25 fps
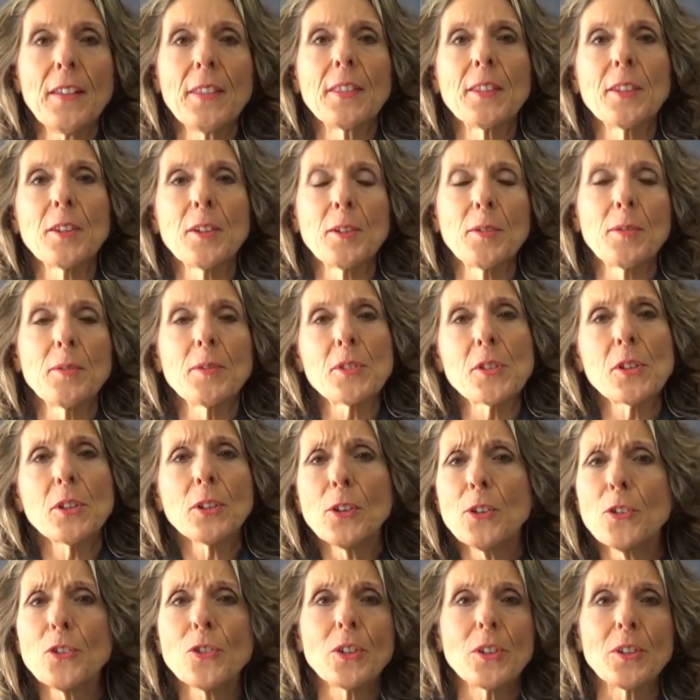the
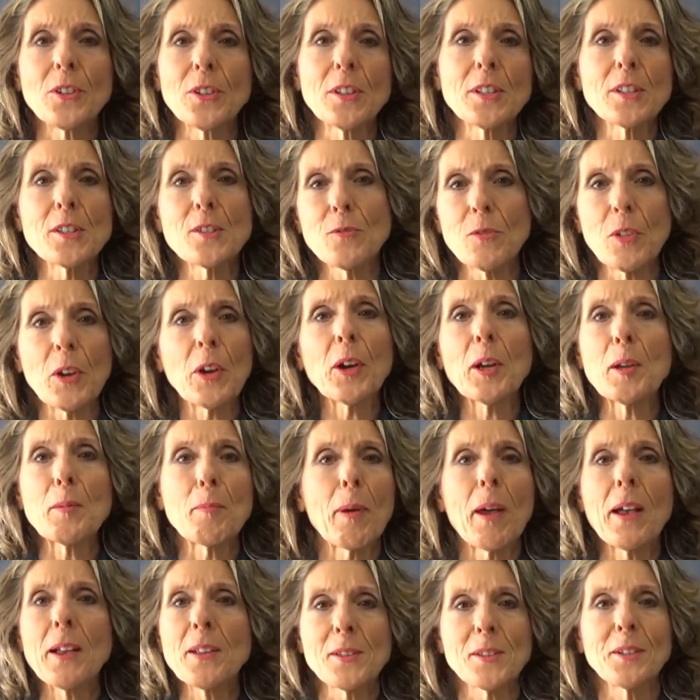solution to this very
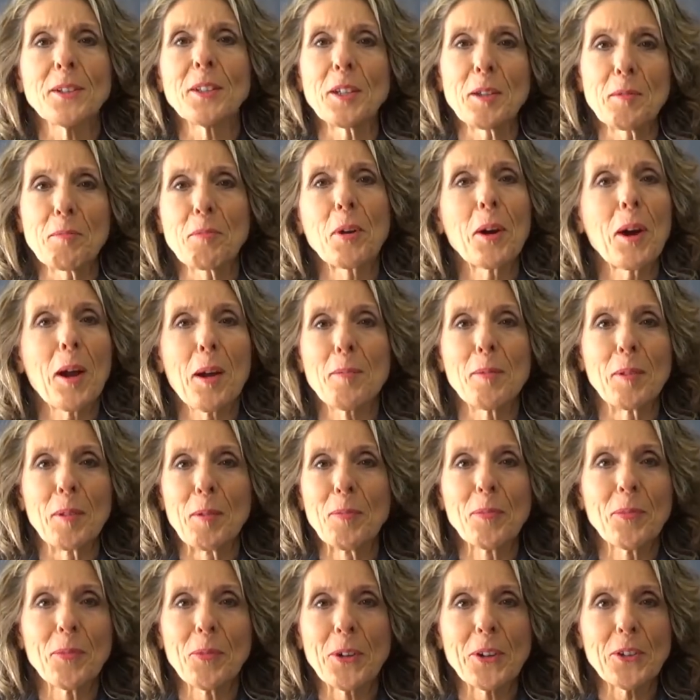puzzling
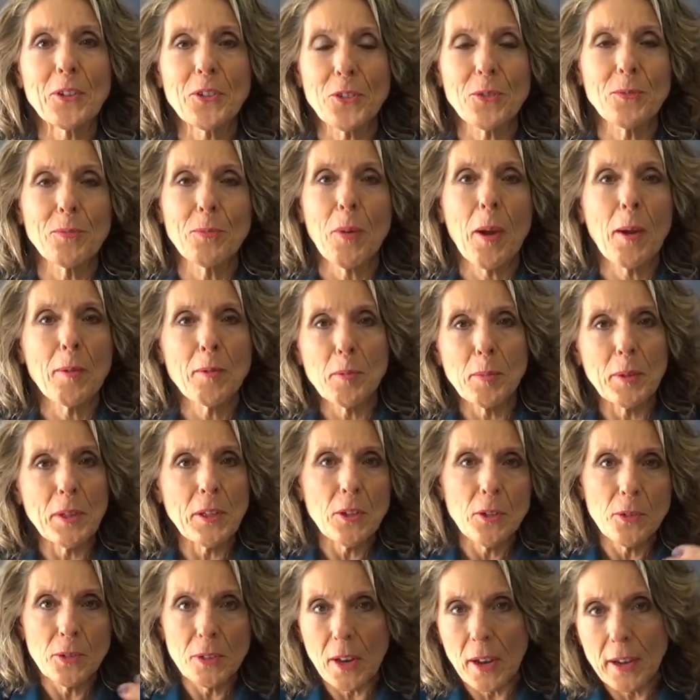problem, which probably
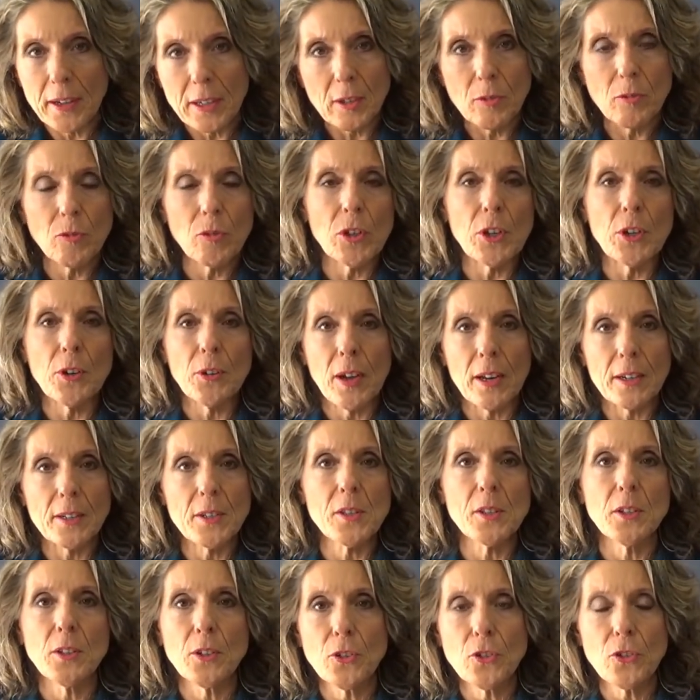you and I could figure out a
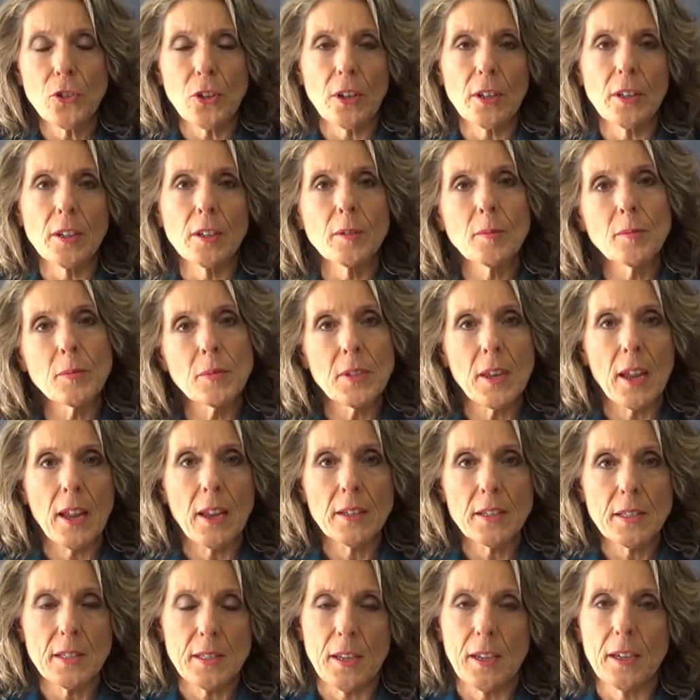solution in a
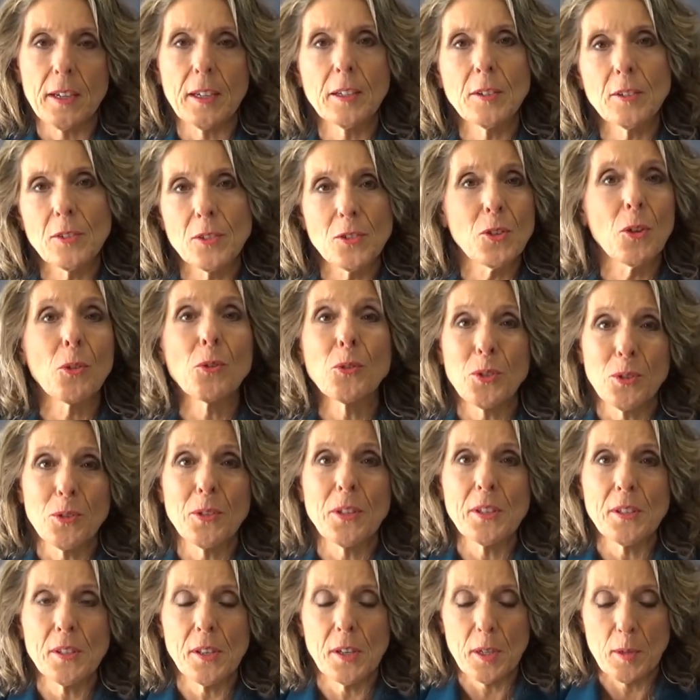nanosecond, don't do
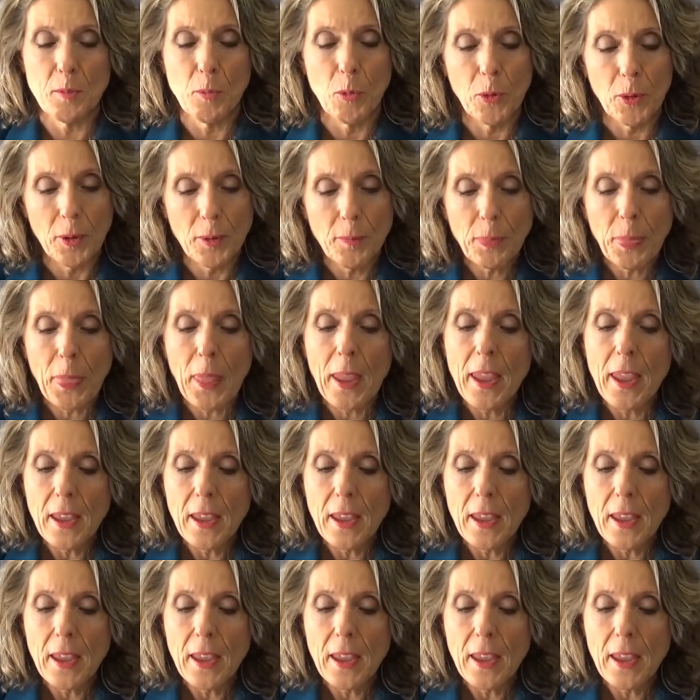this anymore,